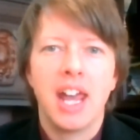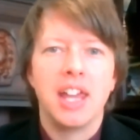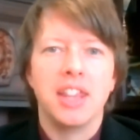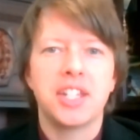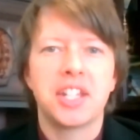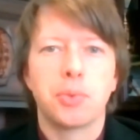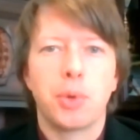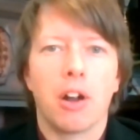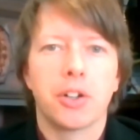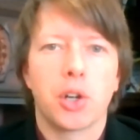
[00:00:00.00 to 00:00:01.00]
This is
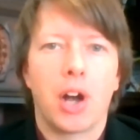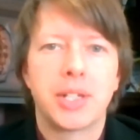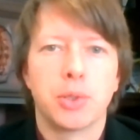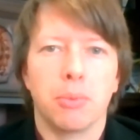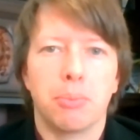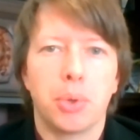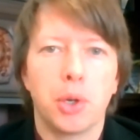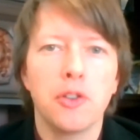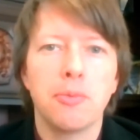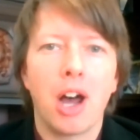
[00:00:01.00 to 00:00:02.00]
where I try to
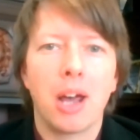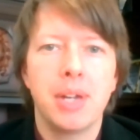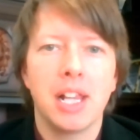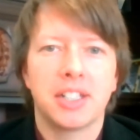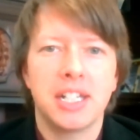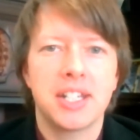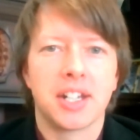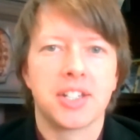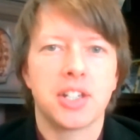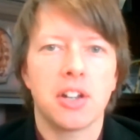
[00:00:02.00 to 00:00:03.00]
improve my abilities at
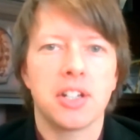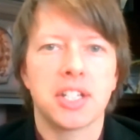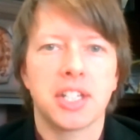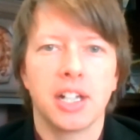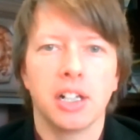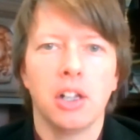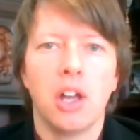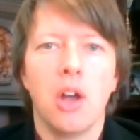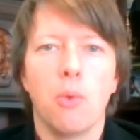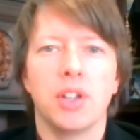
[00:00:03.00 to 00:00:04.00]
a certain skill
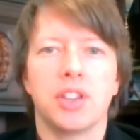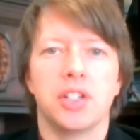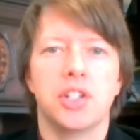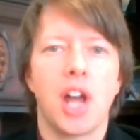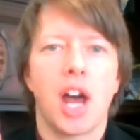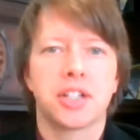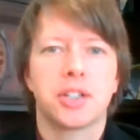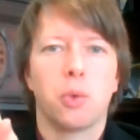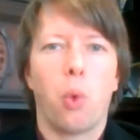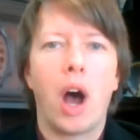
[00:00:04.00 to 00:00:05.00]
with
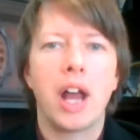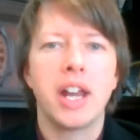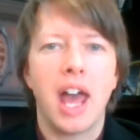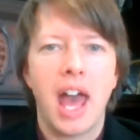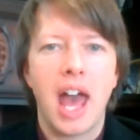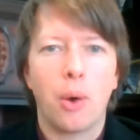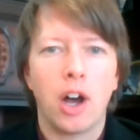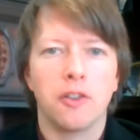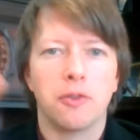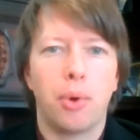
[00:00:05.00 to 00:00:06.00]
just 1 hour
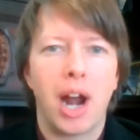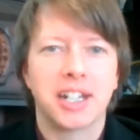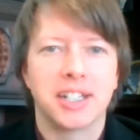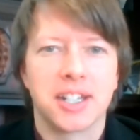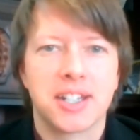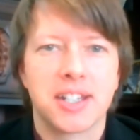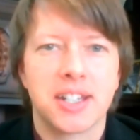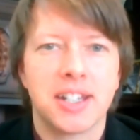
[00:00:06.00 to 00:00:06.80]
of practice.